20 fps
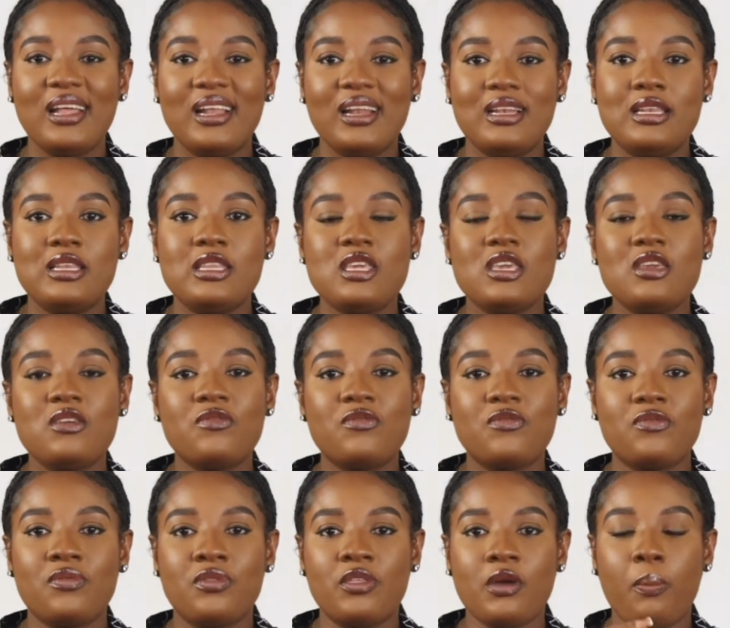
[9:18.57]

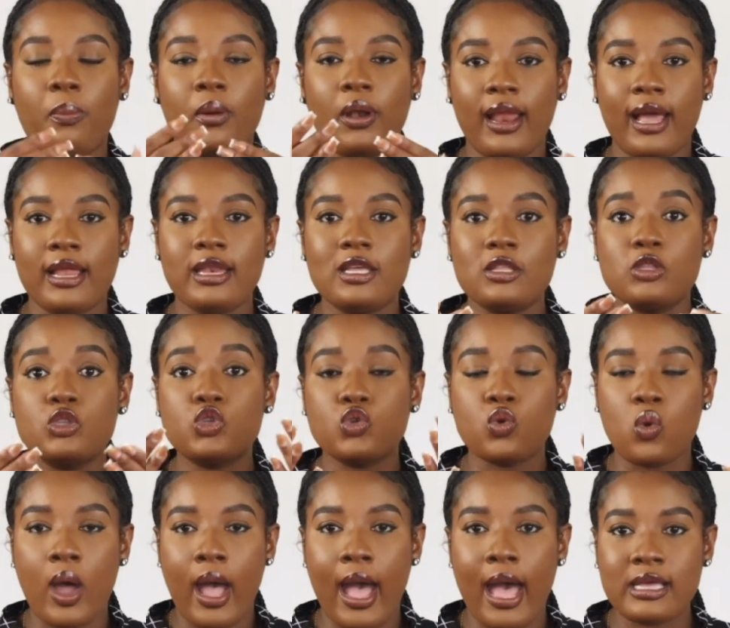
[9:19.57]
leave the planning
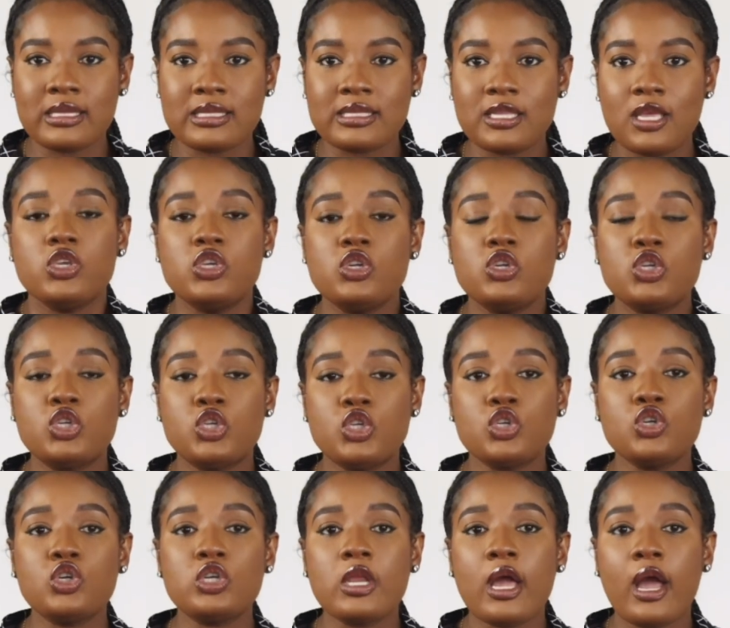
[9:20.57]
to us, you
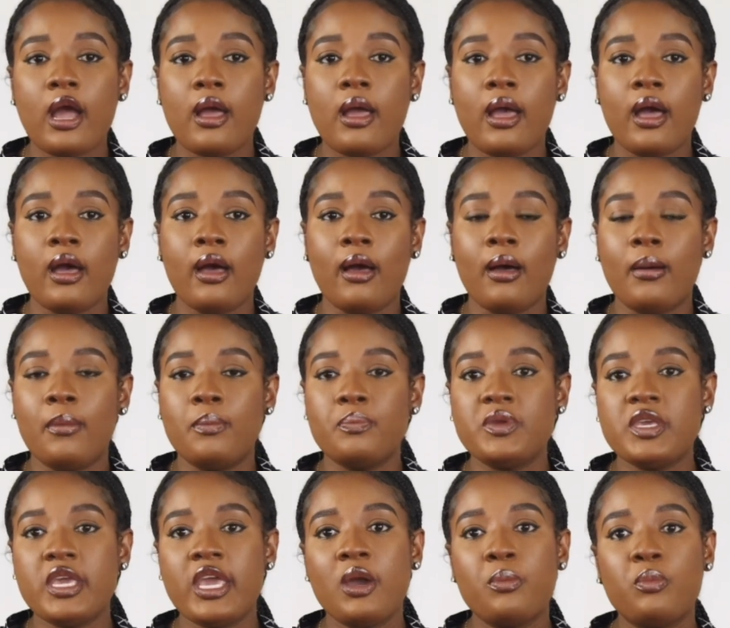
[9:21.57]
should
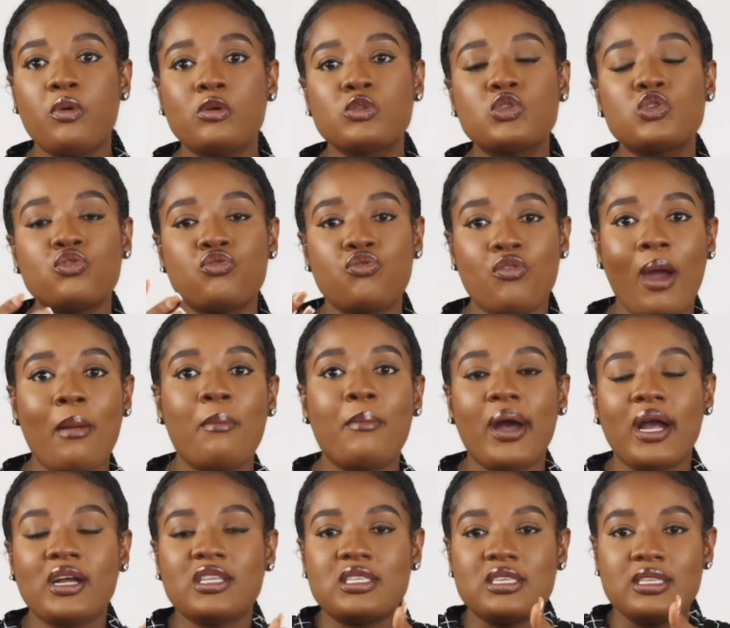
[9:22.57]
be able to run
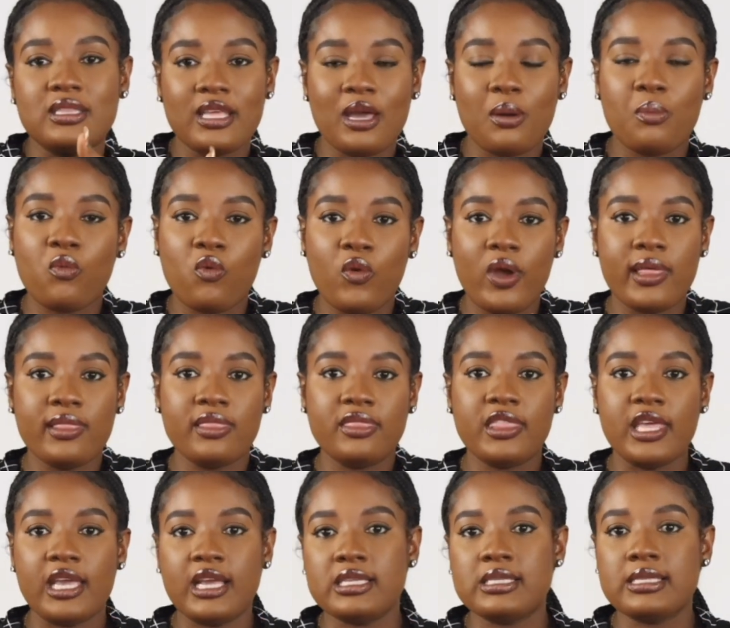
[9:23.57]
back to them when
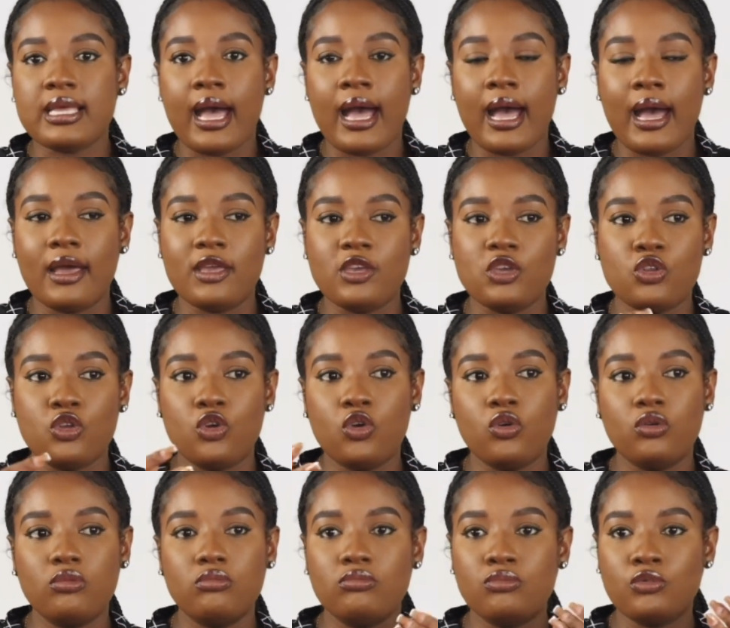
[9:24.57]
things are, you
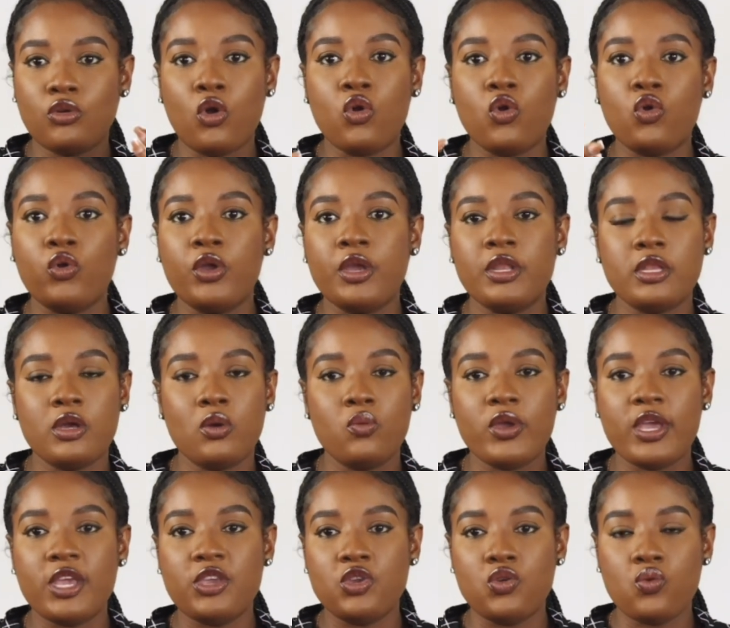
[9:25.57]
know, not going the
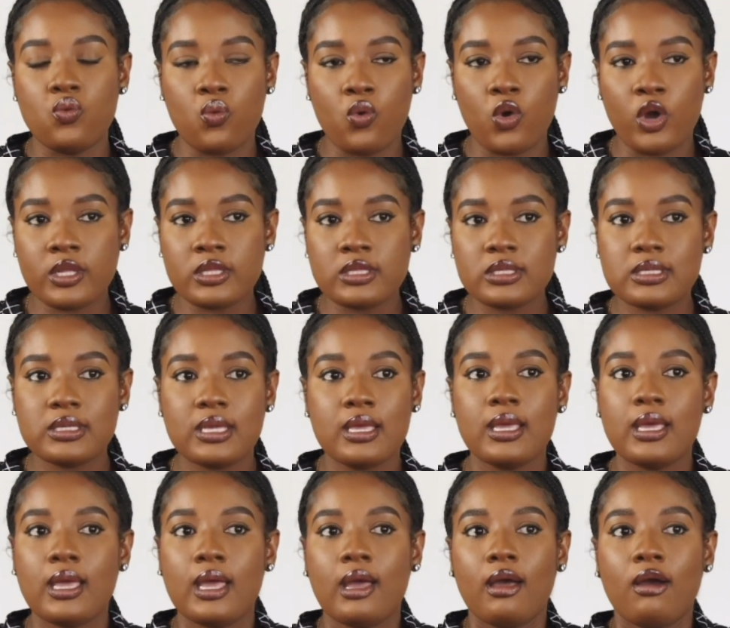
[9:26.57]
way you want,
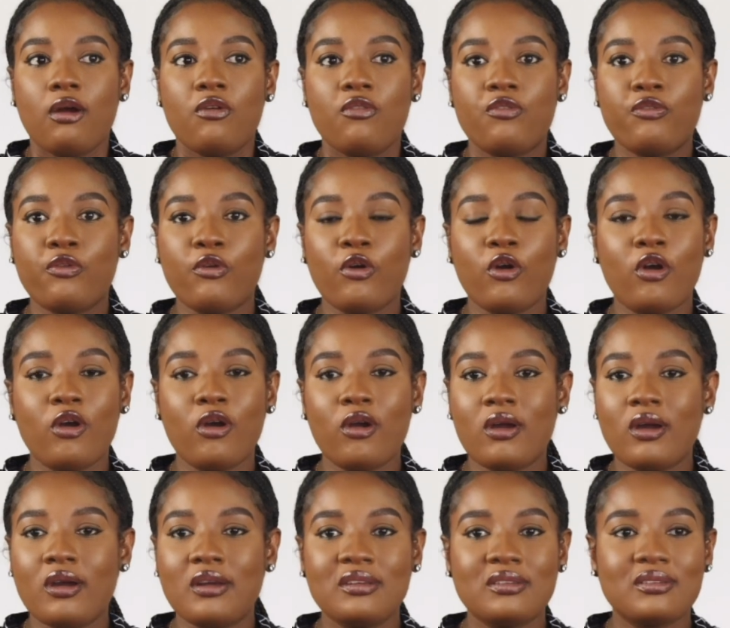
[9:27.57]

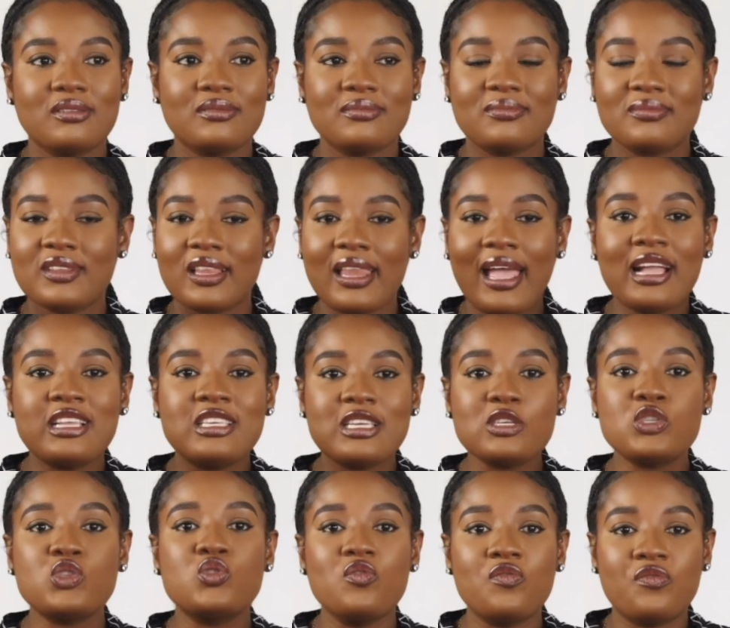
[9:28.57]
for, like,
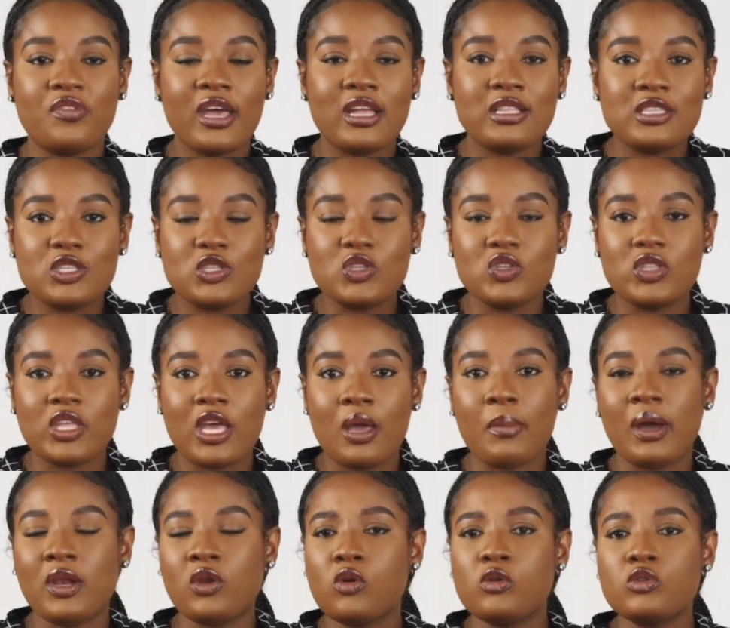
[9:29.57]
just to vent to
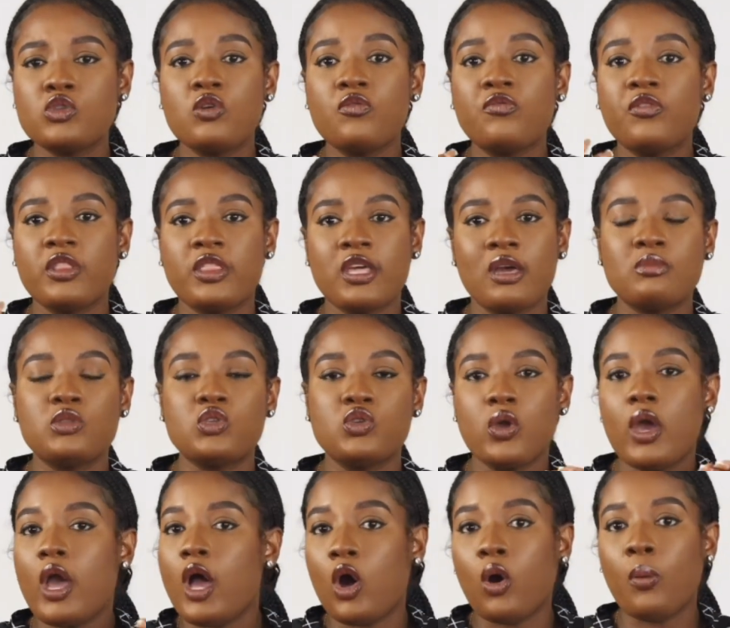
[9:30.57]
them, and also for them
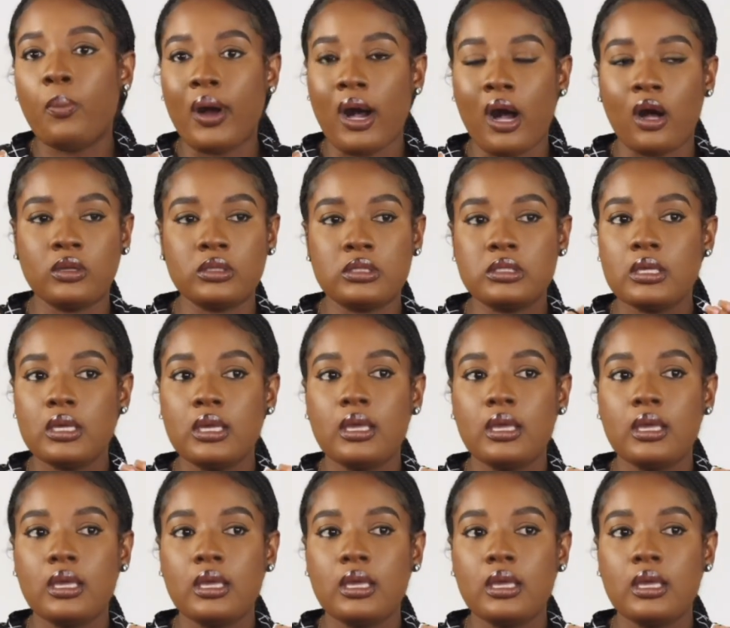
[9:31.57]
to help out